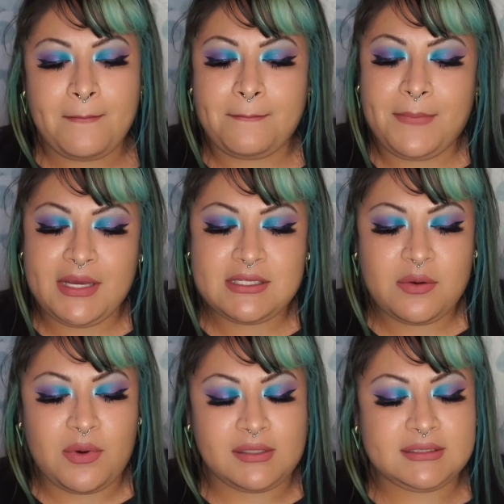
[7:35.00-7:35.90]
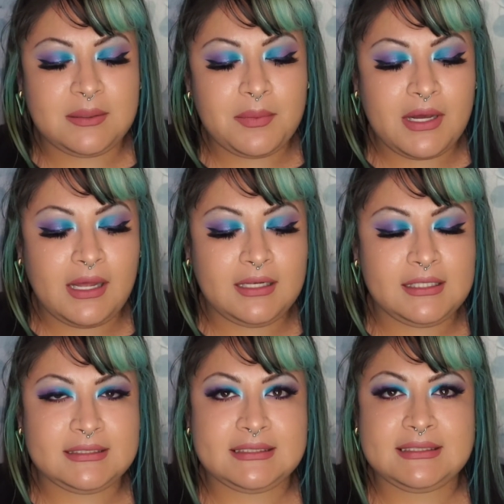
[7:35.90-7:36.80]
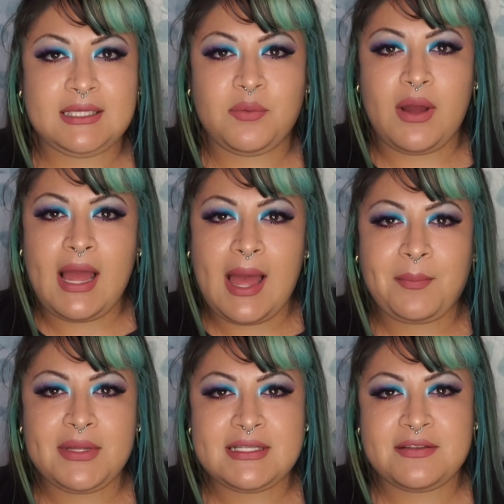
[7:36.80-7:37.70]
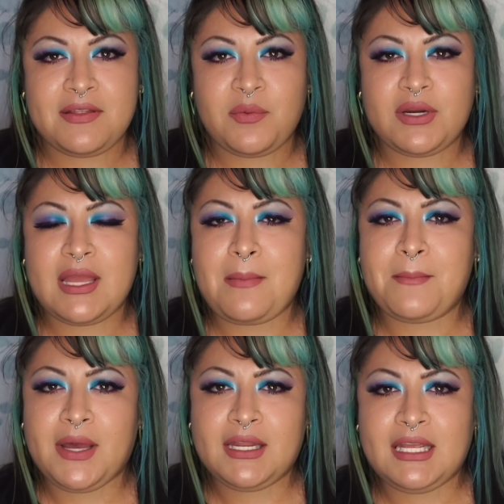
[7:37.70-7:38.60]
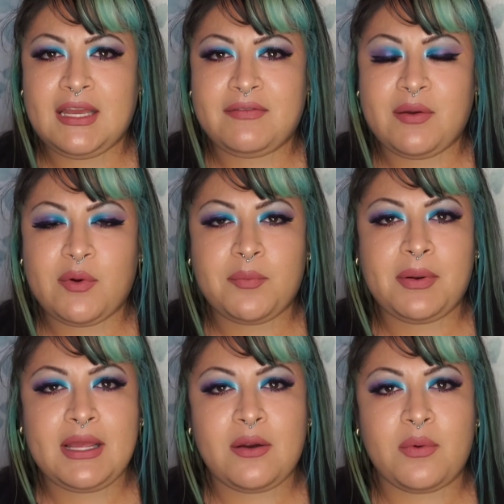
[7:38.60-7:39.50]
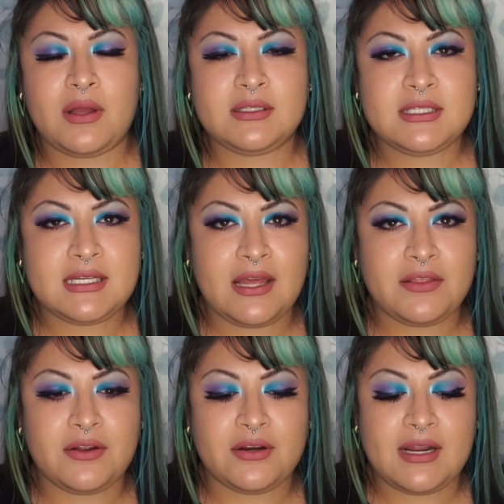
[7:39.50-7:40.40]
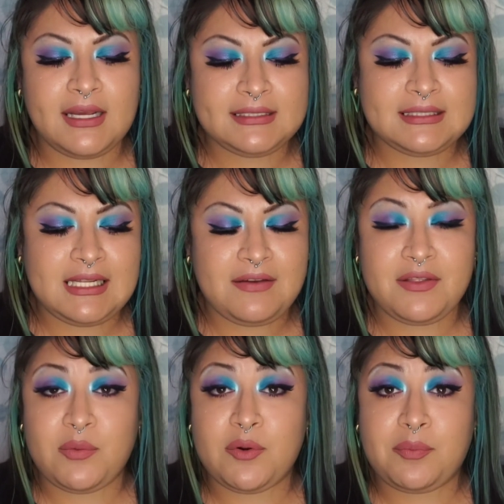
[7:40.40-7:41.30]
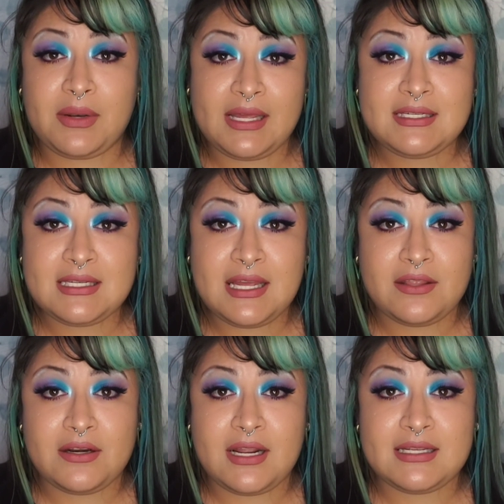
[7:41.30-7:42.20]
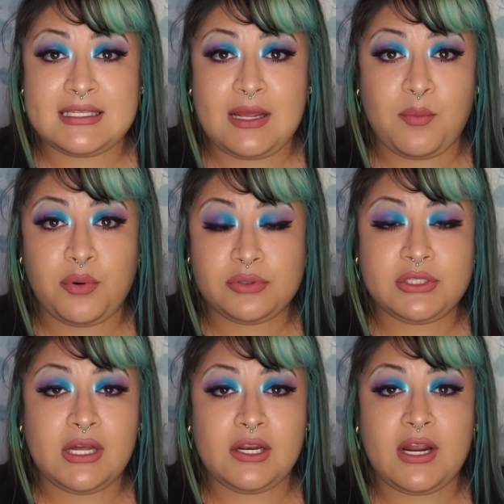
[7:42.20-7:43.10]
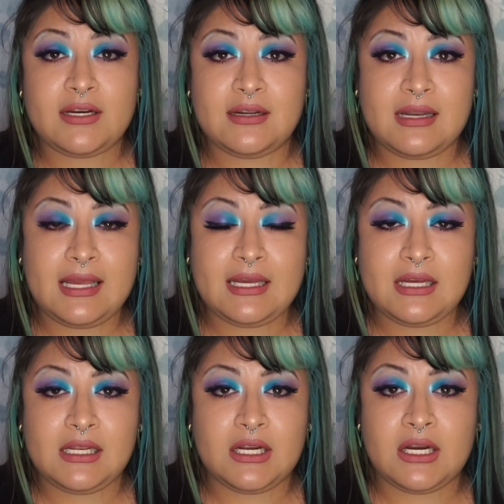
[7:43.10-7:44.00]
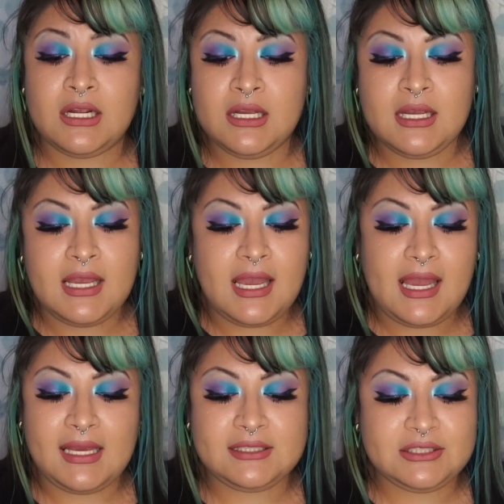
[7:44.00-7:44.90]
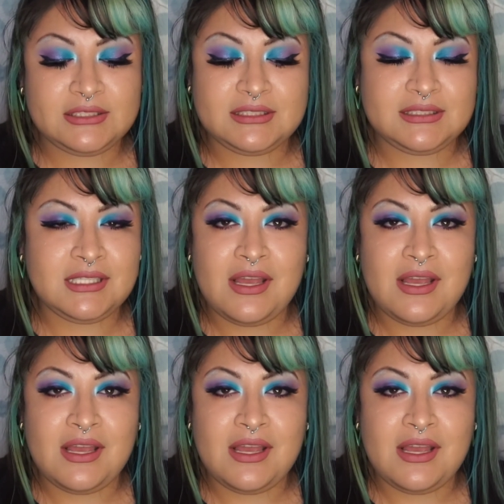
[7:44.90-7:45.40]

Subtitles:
mix around some colors and see what happens, if they would get muddy, if they would play around together nicely, if they would blend together nicely, a bold color and a light color, and just